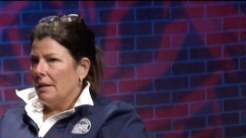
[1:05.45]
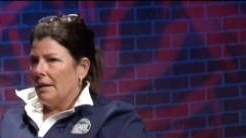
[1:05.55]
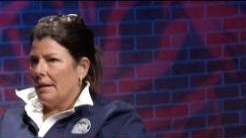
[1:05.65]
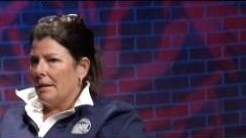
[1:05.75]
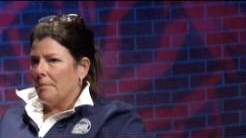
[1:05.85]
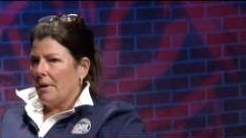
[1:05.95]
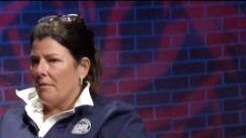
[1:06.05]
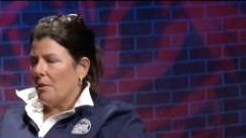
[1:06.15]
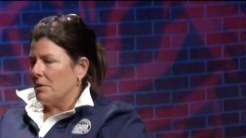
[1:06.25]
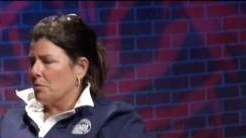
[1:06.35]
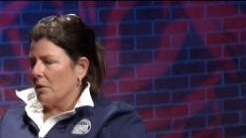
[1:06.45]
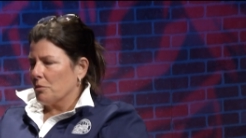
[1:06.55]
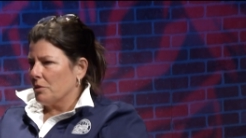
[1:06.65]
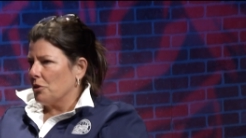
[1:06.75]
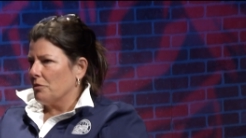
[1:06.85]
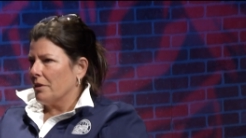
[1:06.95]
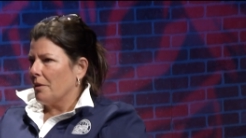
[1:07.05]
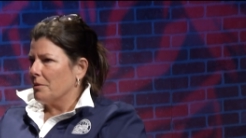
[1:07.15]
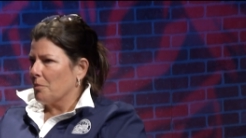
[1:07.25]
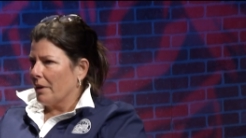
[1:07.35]
I've always worked with children. I
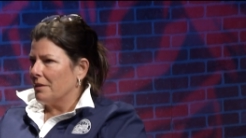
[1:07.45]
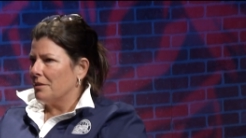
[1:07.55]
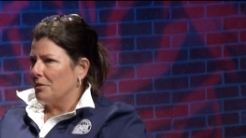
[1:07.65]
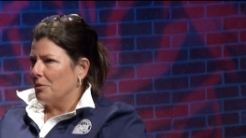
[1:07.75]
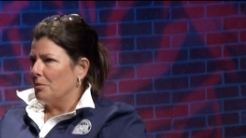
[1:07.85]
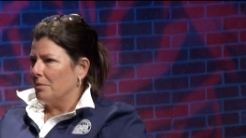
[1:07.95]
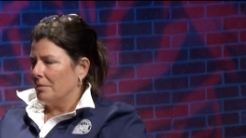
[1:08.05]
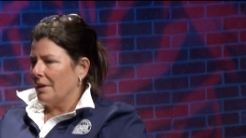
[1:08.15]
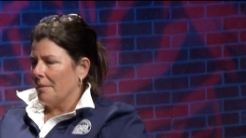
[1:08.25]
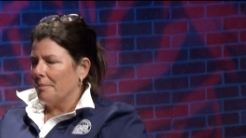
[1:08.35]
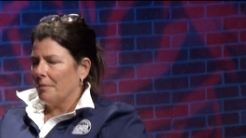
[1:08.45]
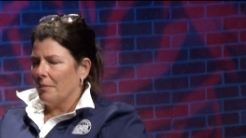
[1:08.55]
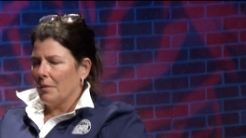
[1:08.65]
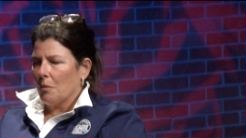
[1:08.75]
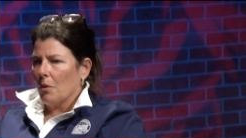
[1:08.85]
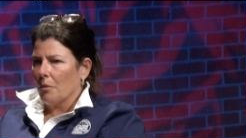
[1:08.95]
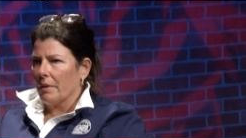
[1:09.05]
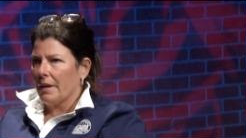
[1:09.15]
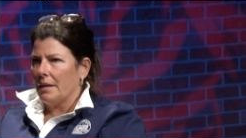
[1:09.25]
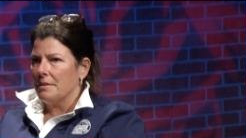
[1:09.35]
always wanted to do, work
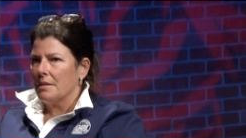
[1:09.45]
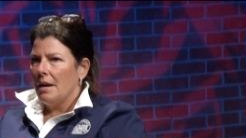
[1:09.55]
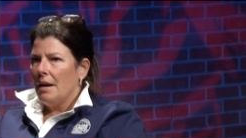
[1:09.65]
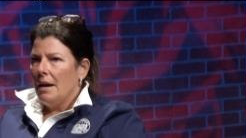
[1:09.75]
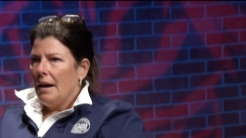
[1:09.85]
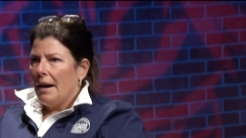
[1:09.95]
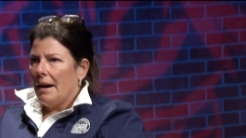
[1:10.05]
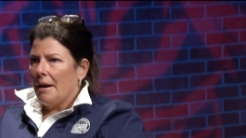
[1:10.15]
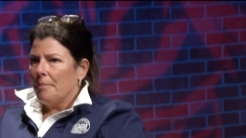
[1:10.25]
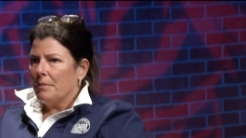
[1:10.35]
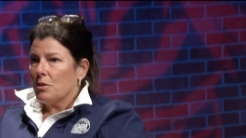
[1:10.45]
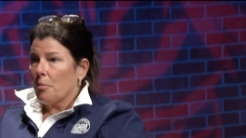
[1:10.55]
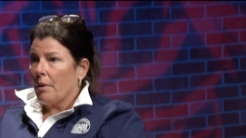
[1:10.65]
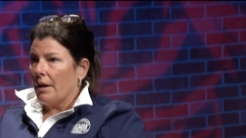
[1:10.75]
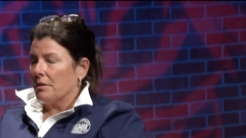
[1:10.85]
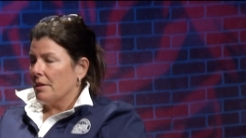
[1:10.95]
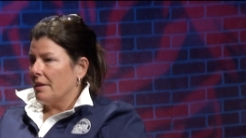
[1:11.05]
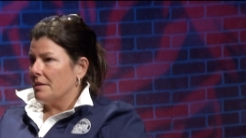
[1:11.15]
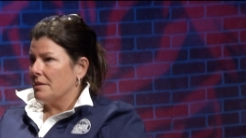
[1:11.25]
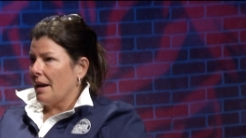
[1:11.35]
with kids. So prior to
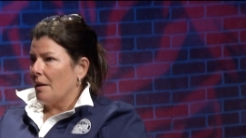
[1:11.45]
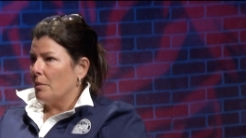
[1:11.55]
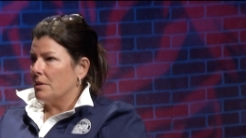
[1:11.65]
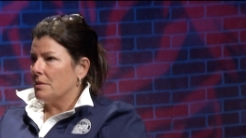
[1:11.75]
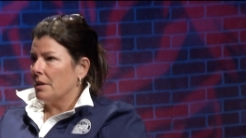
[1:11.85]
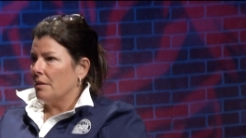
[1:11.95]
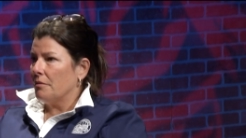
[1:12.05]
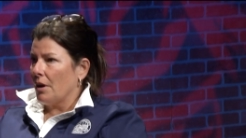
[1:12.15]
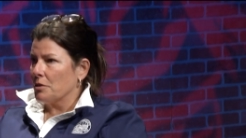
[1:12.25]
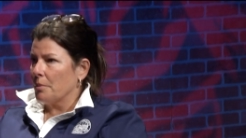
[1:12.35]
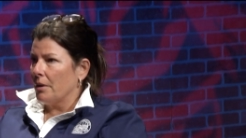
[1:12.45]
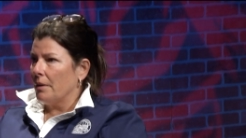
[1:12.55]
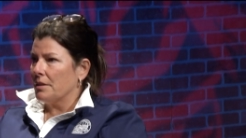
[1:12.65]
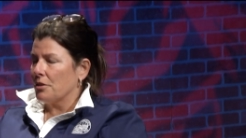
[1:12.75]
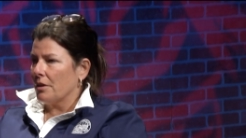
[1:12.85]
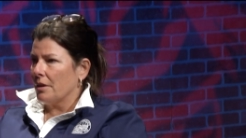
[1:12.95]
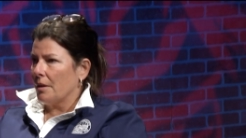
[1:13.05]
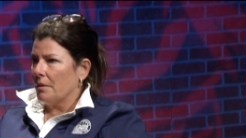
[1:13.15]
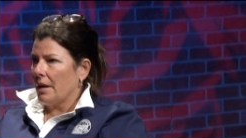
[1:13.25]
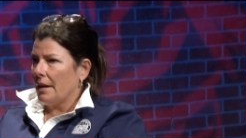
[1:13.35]
this, I was in Foxborough. I started
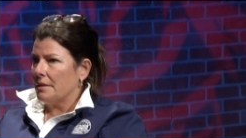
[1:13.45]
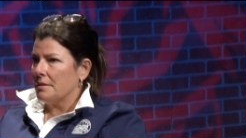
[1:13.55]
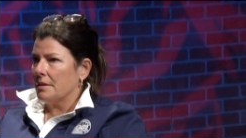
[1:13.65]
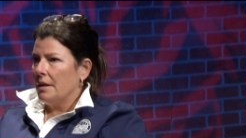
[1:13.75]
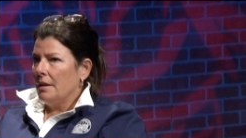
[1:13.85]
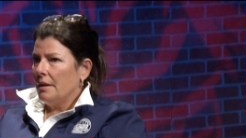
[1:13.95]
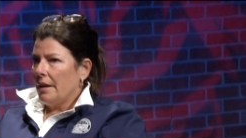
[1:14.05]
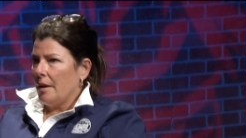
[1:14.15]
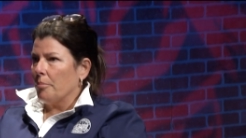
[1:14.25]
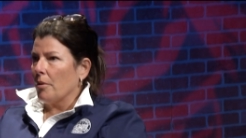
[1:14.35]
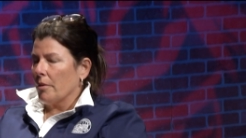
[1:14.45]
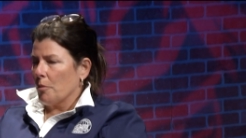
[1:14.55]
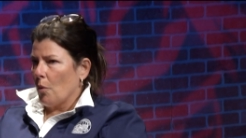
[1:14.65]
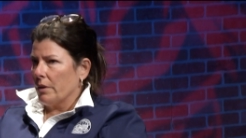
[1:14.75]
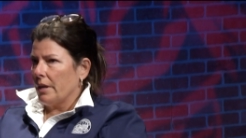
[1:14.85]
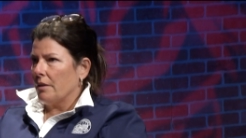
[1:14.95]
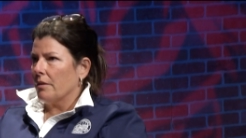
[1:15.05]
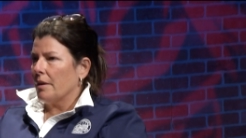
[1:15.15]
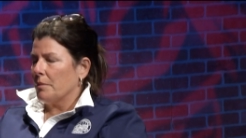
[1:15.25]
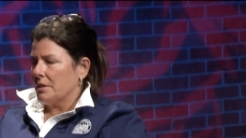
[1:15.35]
out as a program coordinator,
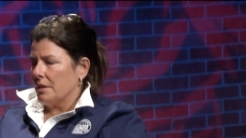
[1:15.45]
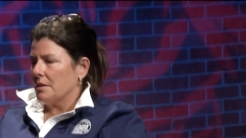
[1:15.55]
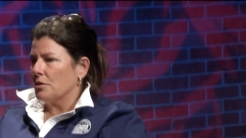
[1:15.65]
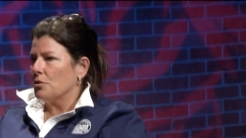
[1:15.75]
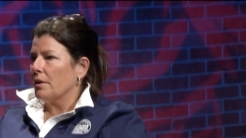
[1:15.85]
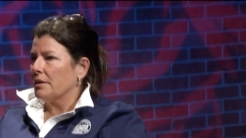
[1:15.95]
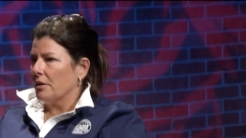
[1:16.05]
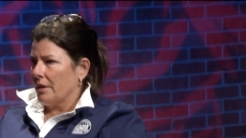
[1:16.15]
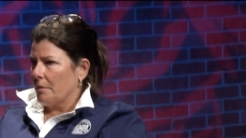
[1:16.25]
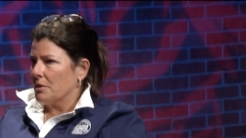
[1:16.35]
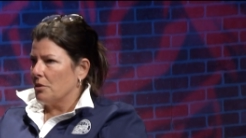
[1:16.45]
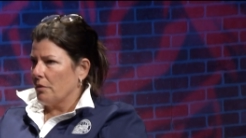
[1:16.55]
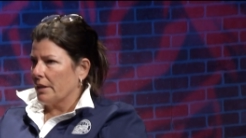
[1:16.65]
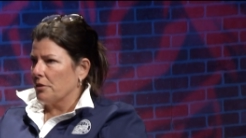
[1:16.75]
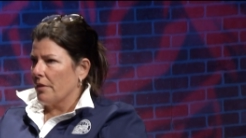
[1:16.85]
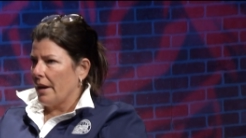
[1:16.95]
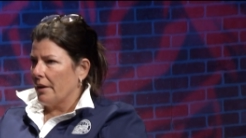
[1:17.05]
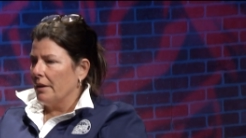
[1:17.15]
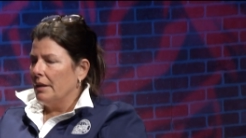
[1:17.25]
then was the assistant director, and I was the director there.